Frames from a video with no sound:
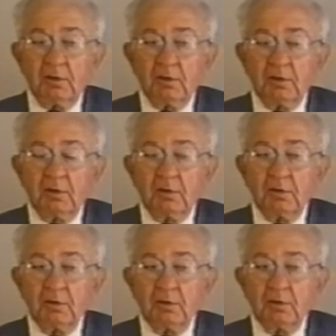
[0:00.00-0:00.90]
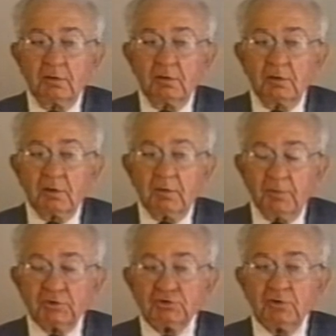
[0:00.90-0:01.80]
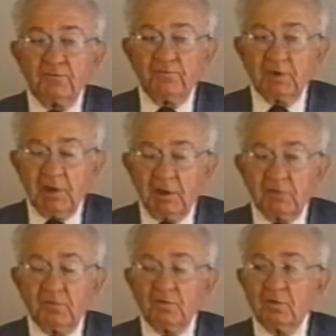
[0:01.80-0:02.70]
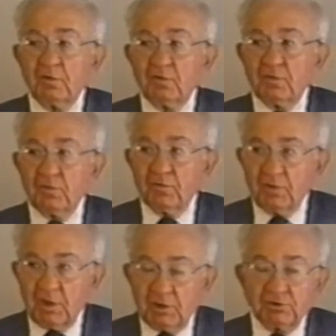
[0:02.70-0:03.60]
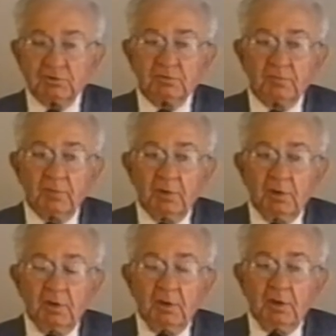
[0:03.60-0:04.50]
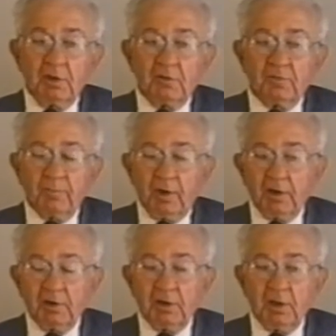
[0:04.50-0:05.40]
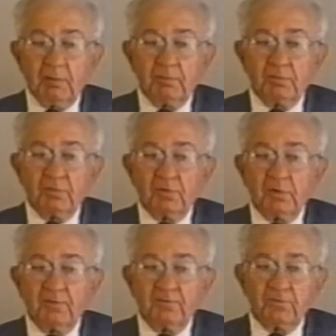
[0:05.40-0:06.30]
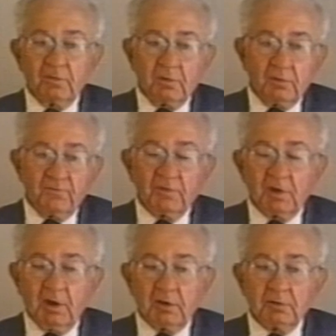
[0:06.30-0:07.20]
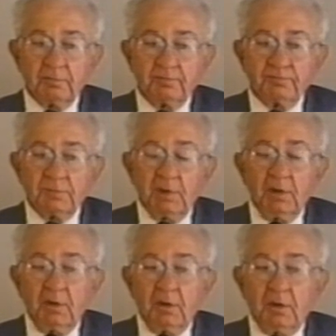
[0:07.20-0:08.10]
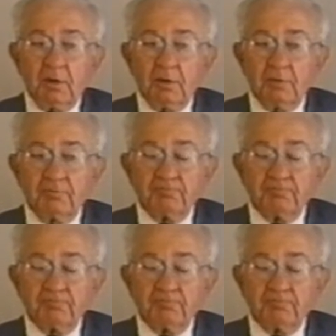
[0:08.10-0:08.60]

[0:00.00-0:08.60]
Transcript: uh, Commercial Finance Association. Its prior name was uh, forgotten. Uh,